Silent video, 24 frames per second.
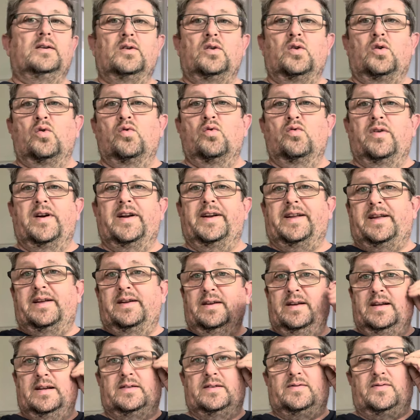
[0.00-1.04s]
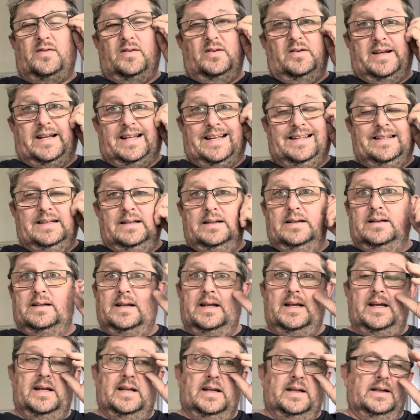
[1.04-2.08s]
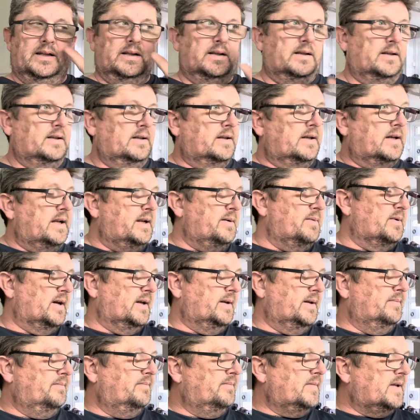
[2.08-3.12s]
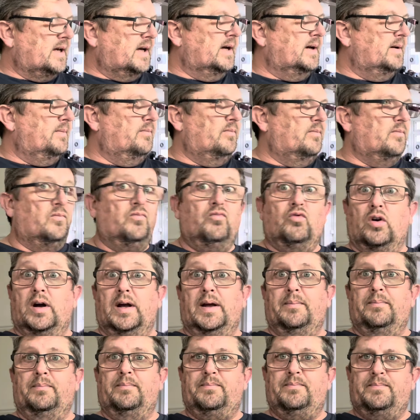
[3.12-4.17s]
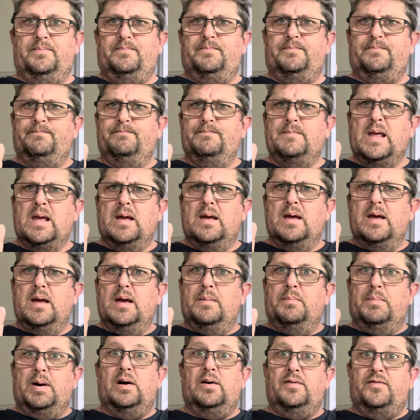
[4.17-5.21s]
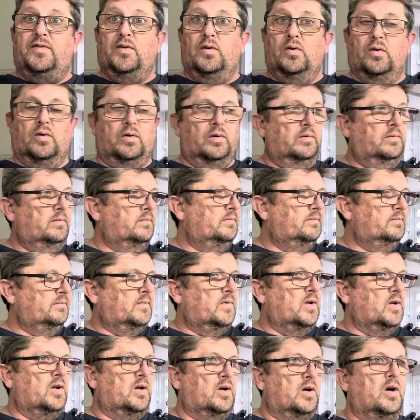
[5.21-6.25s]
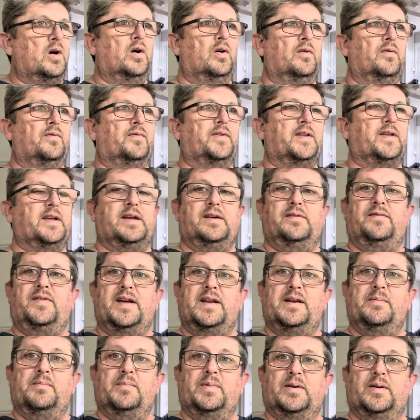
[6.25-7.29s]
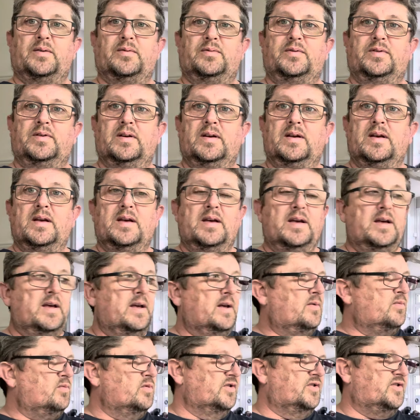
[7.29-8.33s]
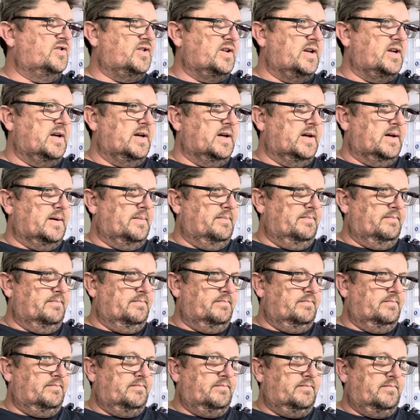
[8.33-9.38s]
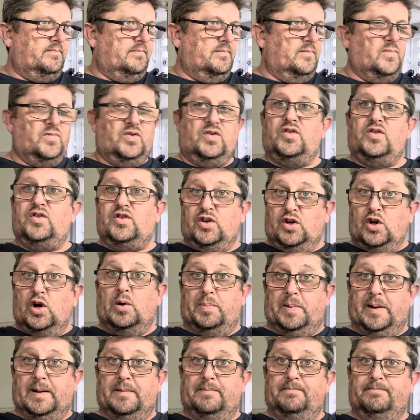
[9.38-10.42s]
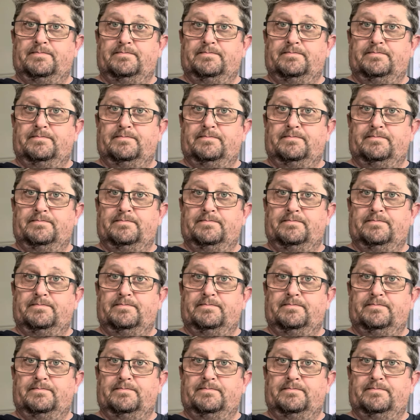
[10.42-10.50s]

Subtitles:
Already, it's Friday. Anyway, right. Part 4 of the Phantom build was the cockpit.